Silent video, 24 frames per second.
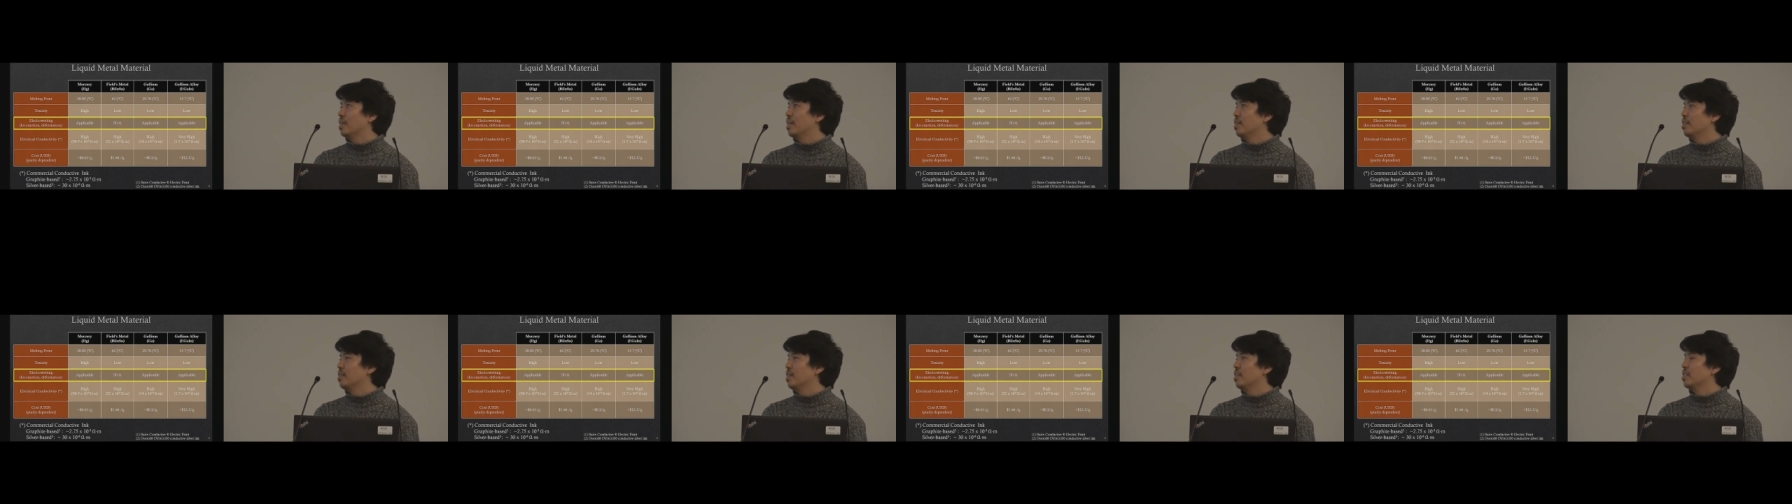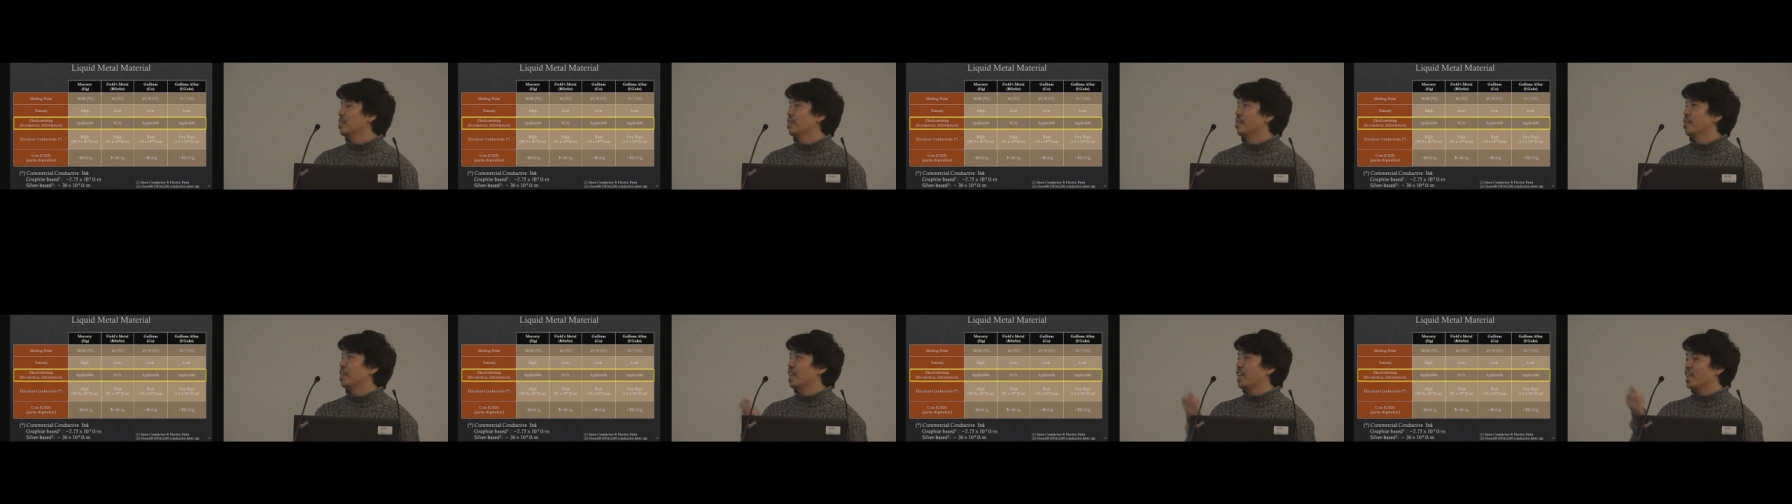this
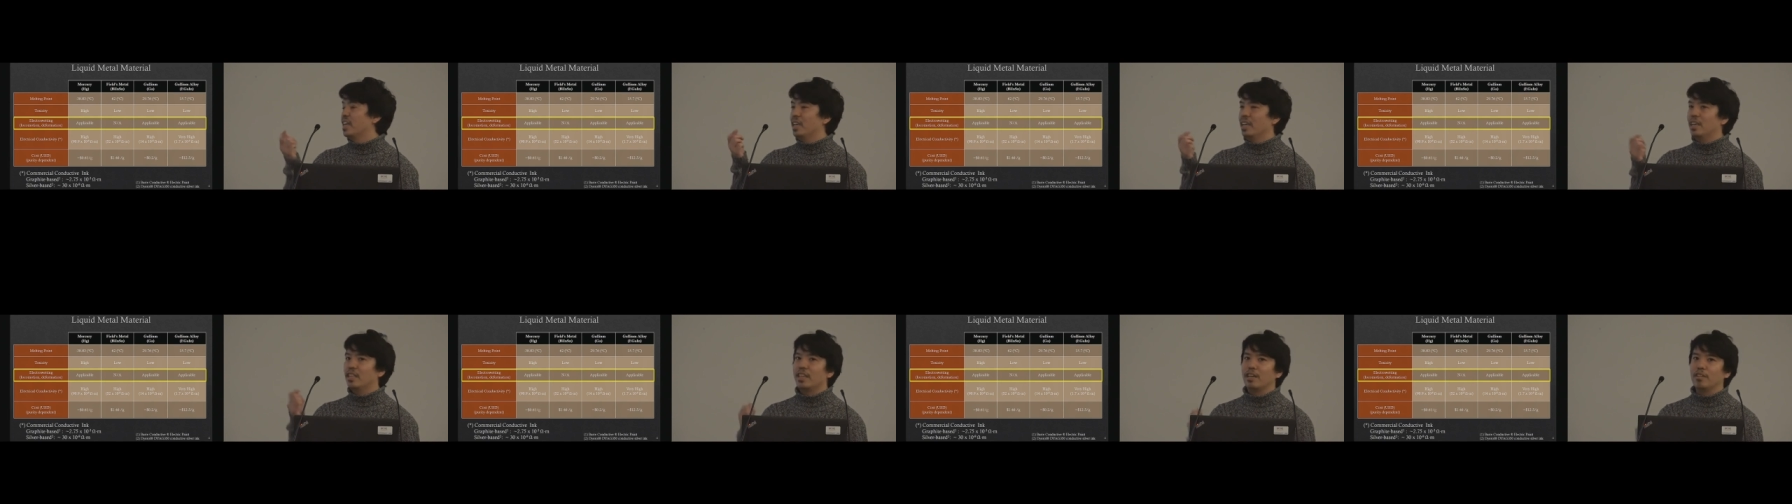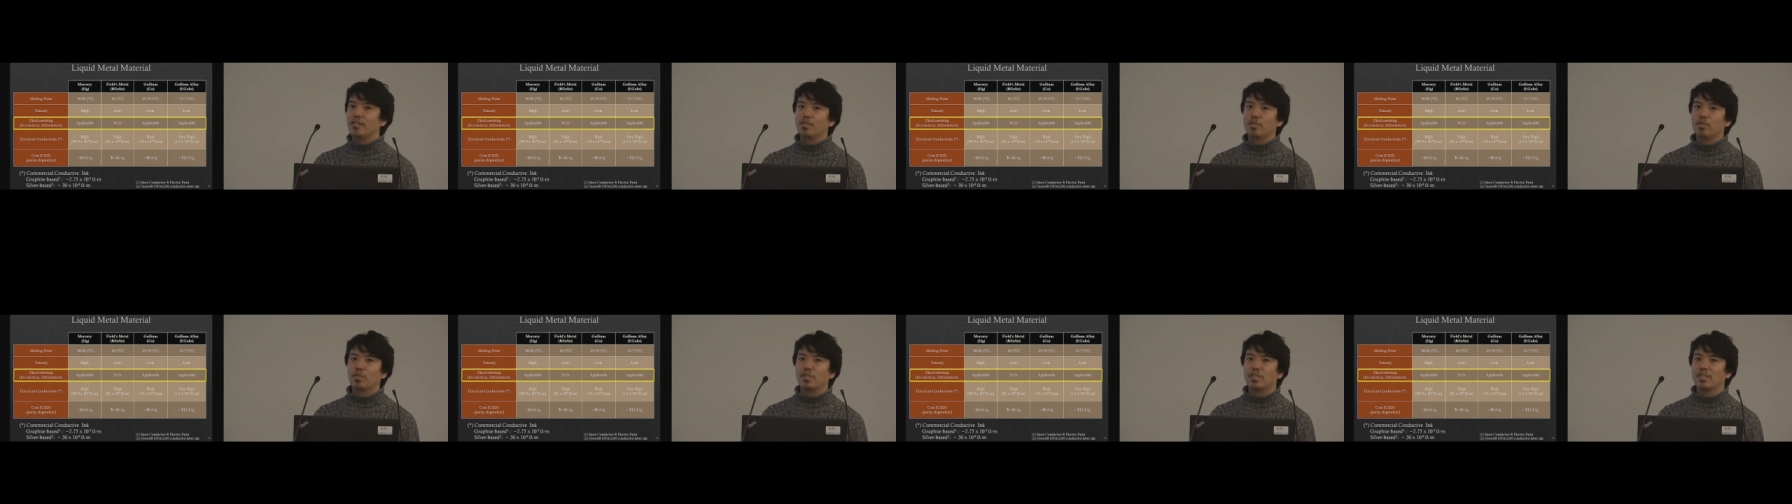is a key
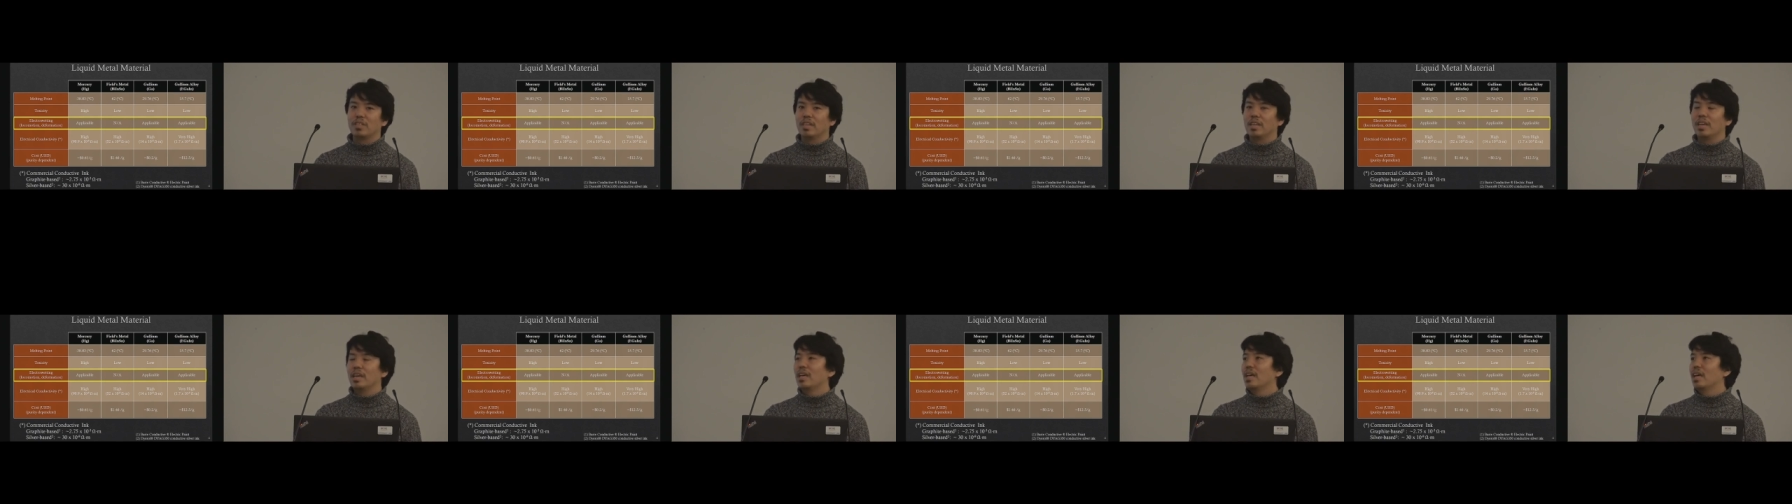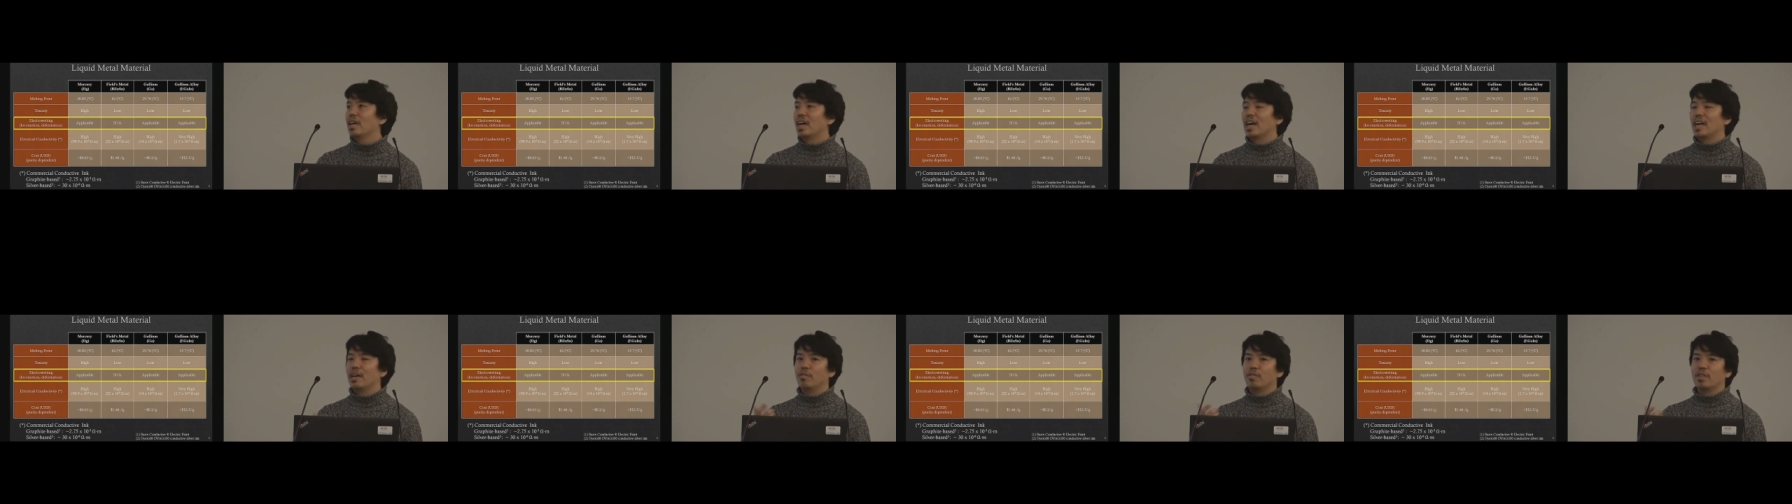technology
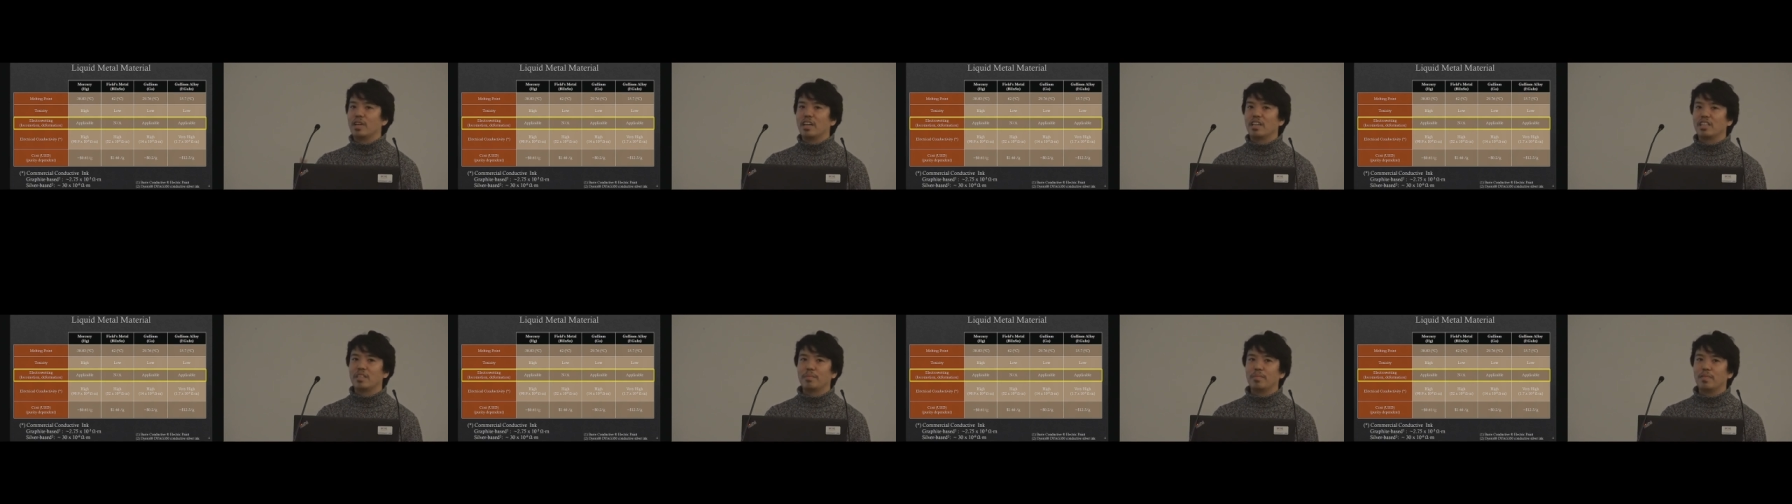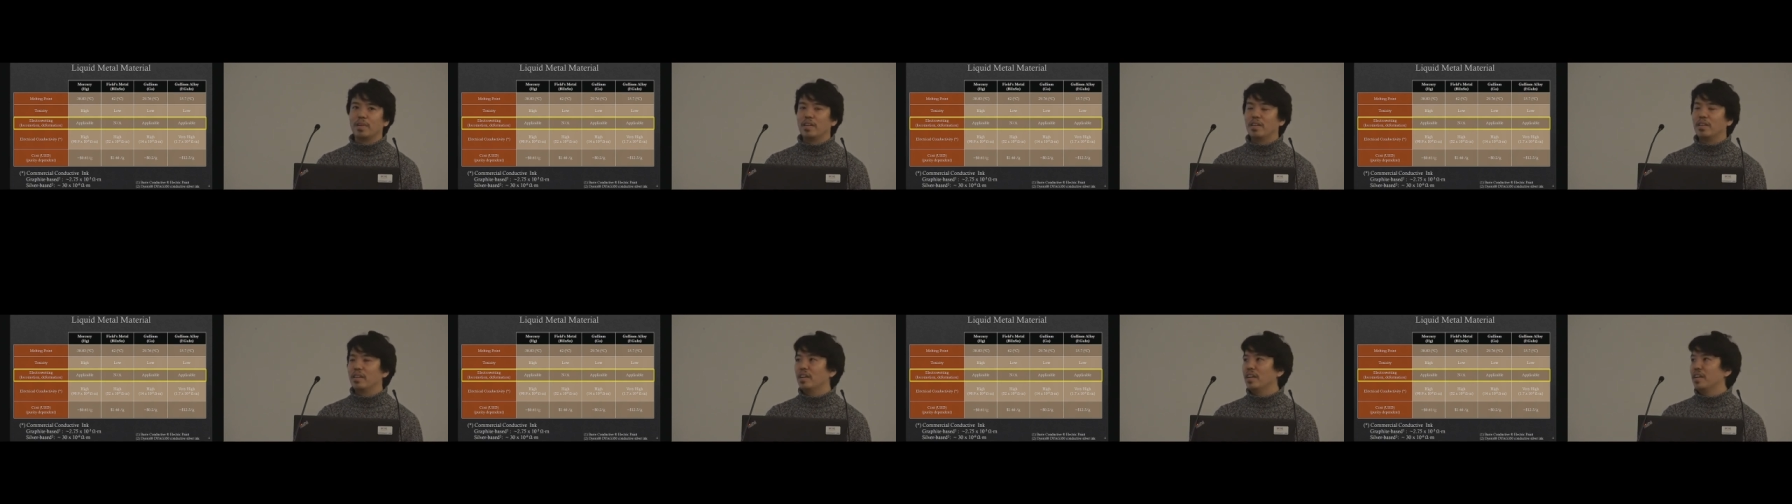I'm going to
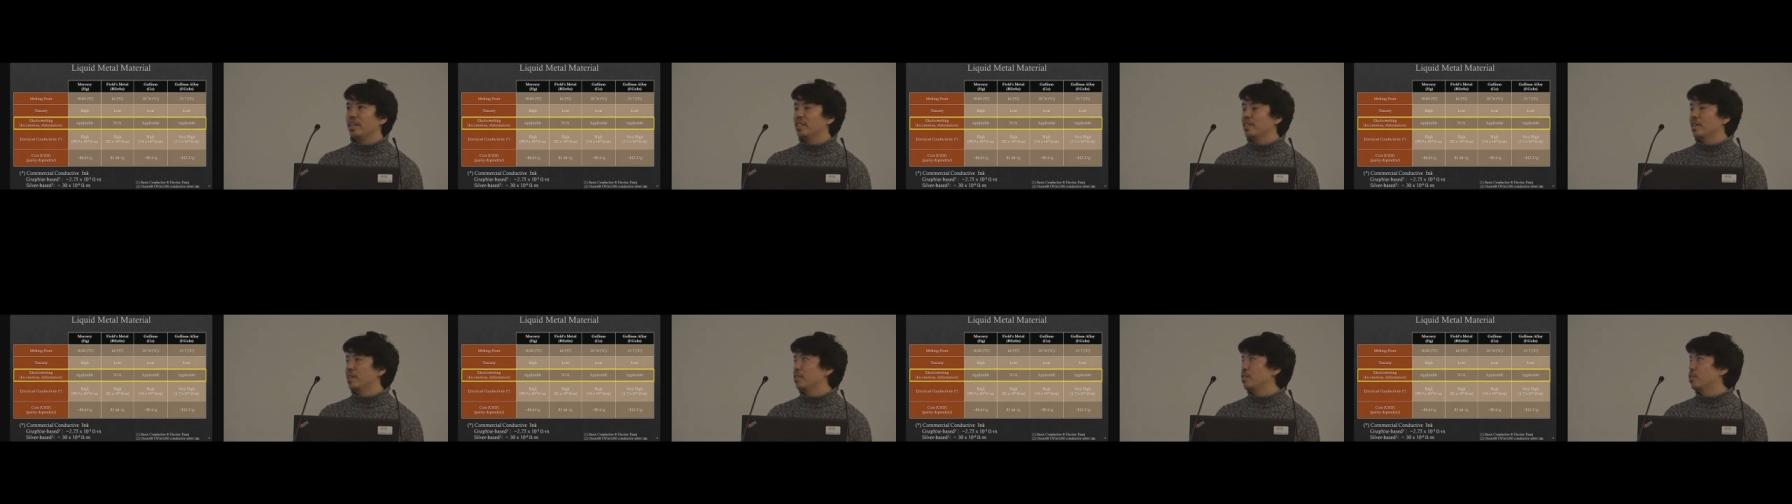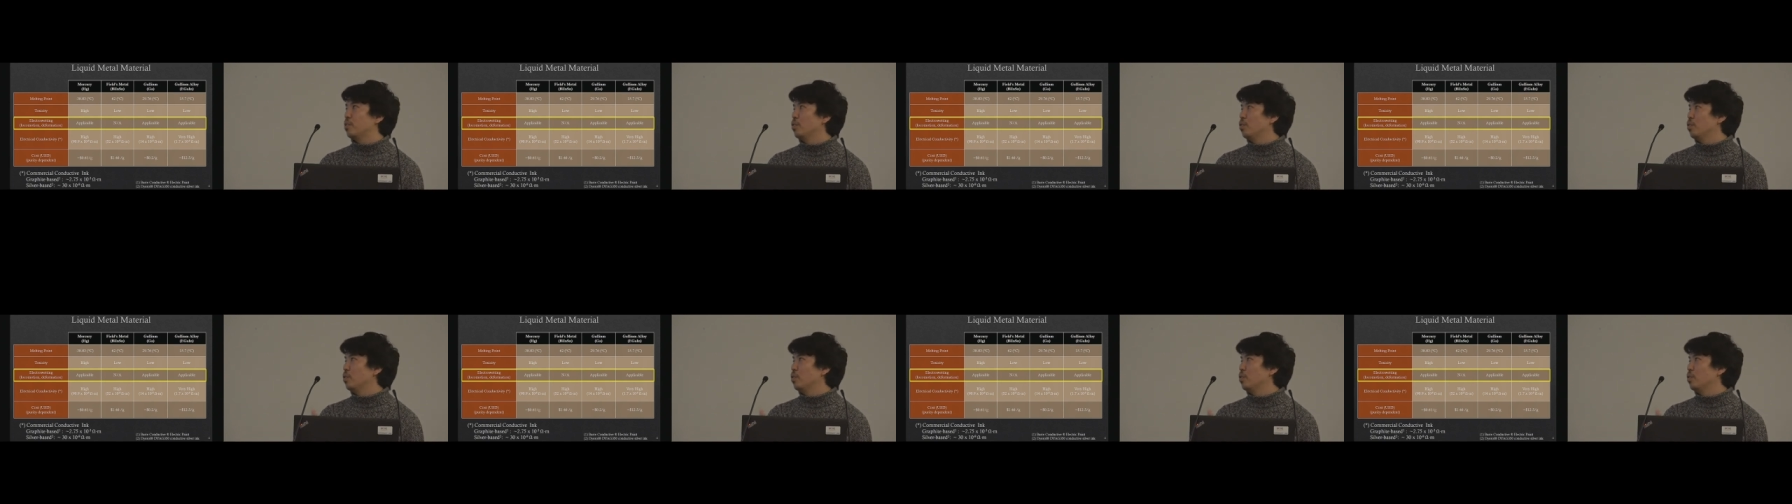explain later